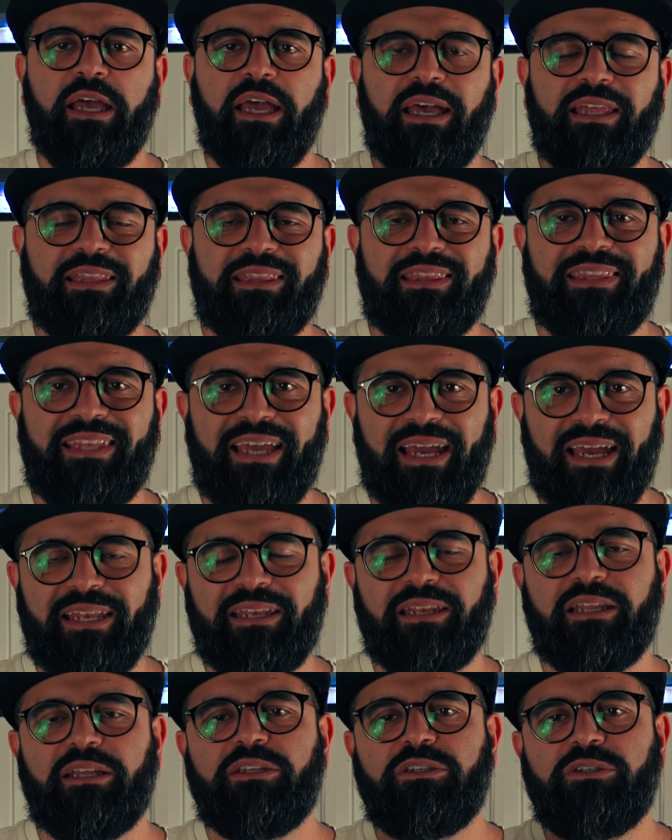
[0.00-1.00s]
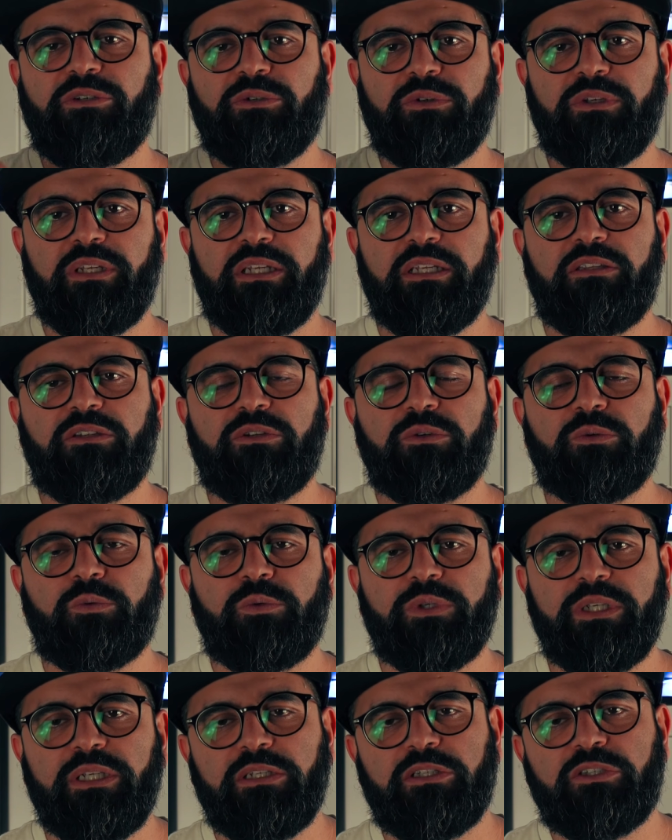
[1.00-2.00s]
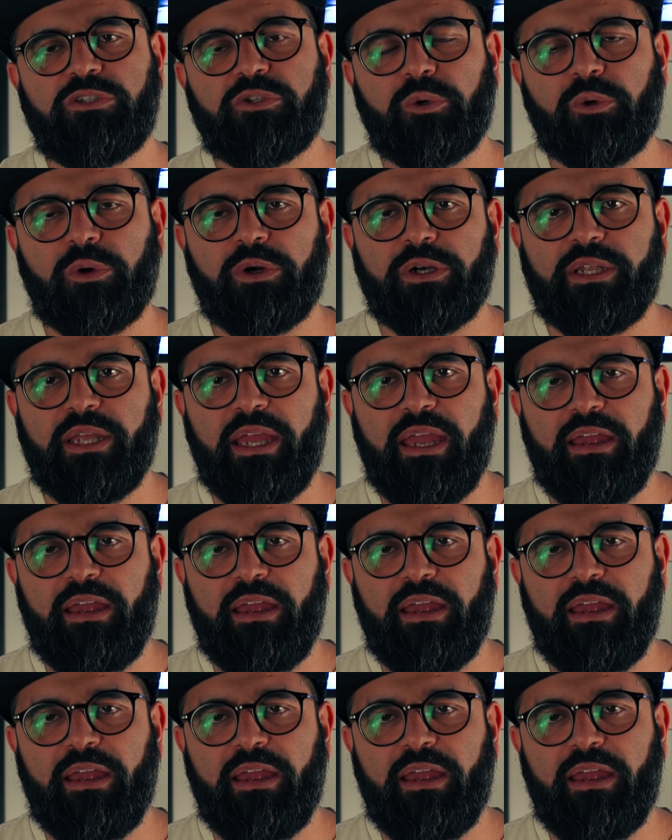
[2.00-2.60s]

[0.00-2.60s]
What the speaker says: and then you need to re-torque